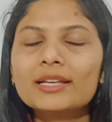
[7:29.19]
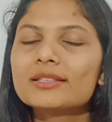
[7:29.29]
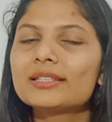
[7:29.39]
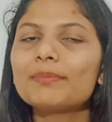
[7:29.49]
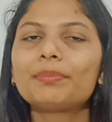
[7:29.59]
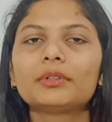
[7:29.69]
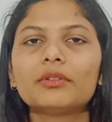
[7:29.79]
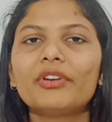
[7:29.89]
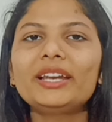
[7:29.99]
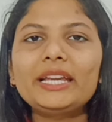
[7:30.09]
Simple.
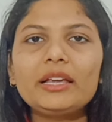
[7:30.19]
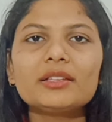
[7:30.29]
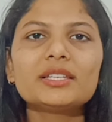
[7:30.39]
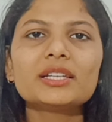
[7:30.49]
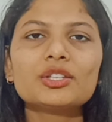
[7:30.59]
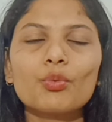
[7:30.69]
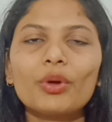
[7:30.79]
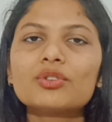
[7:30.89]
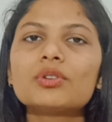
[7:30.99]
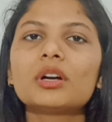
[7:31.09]
Very easiest
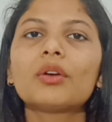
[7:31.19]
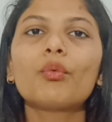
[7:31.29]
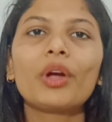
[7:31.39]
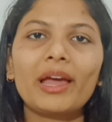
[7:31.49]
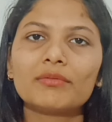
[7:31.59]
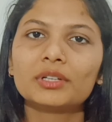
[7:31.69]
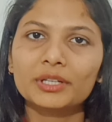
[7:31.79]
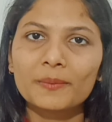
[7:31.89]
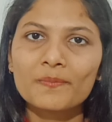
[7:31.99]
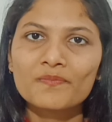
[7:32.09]
way to learn
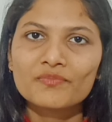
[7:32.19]
vocabulary.